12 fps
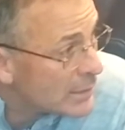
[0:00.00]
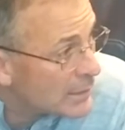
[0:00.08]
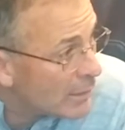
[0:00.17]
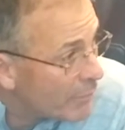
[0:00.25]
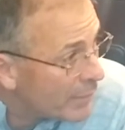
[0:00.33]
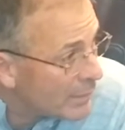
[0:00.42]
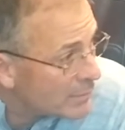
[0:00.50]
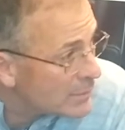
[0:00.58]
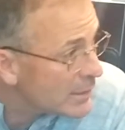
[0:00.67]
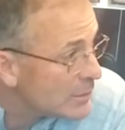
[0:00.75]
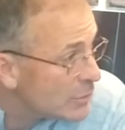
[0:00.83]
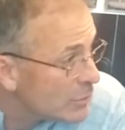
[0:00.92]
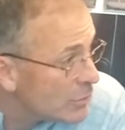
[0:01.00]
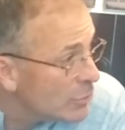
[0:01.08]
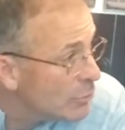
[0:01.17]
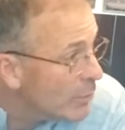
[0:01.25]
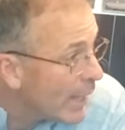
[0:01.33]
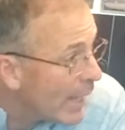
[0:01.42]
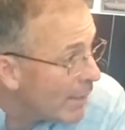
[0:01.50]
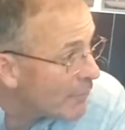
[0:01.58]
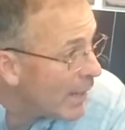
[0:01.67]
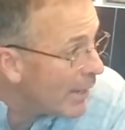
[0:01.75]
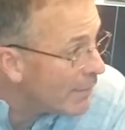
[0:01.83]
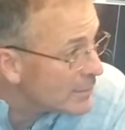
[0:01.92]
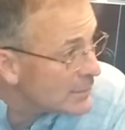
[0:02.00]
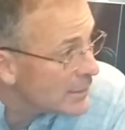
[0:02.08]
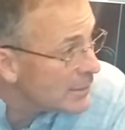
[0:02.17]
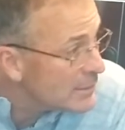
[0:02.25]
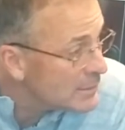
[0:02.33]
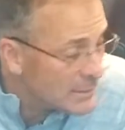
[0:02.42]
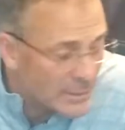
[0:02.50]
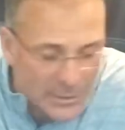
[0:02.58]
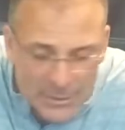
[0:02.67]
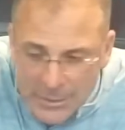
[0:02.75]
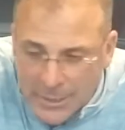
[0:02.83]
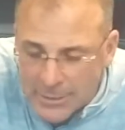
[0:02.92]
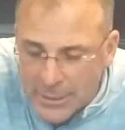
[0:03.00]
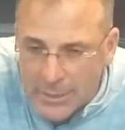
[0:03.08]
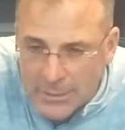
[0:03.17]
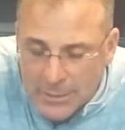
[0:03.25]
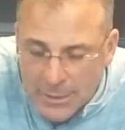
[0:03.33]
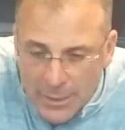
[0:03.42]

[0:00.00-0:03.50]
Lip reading: I don't think he's 6'2½" guy that says he's 6'6".